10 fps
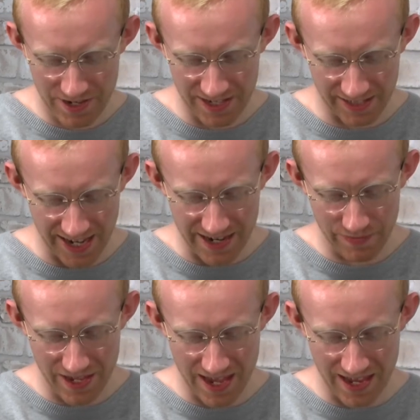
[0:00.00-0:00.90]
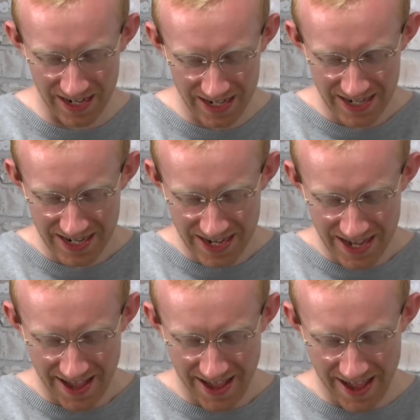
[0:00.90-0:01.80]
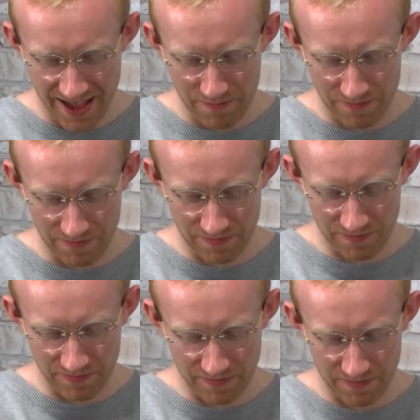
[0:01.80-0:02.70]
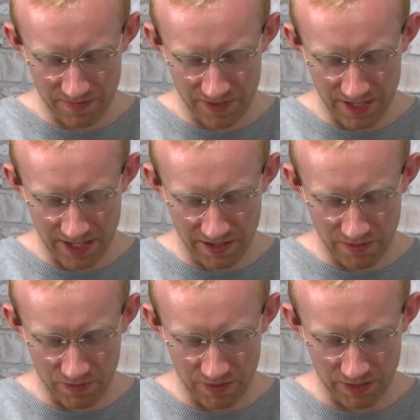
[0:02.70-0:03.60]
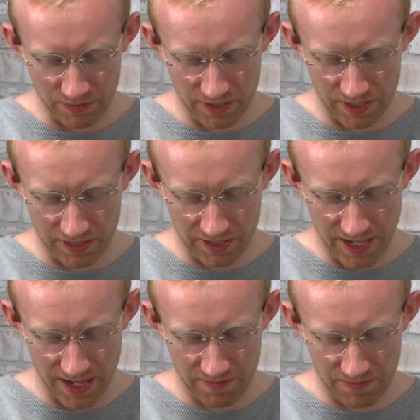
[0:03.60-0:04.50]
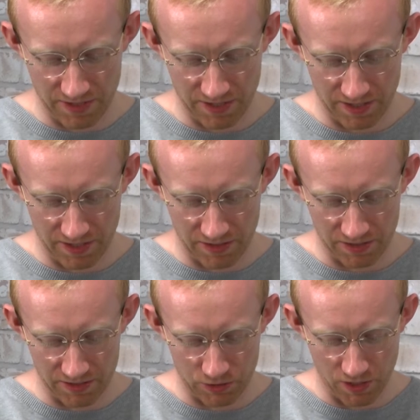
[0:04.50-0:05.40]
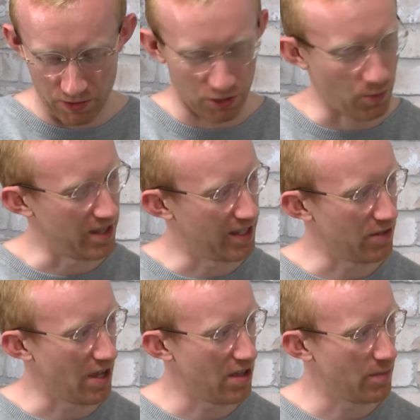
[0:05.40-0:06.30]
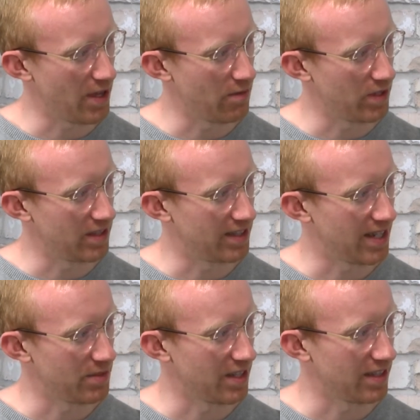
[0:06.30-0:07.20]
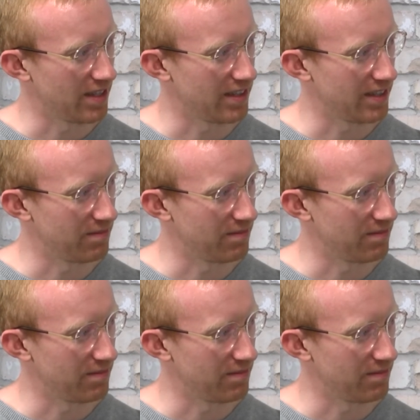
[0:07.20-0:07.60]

I mean, your time there, um, it, it was just uh, sort of just went downhill a bit in terms of.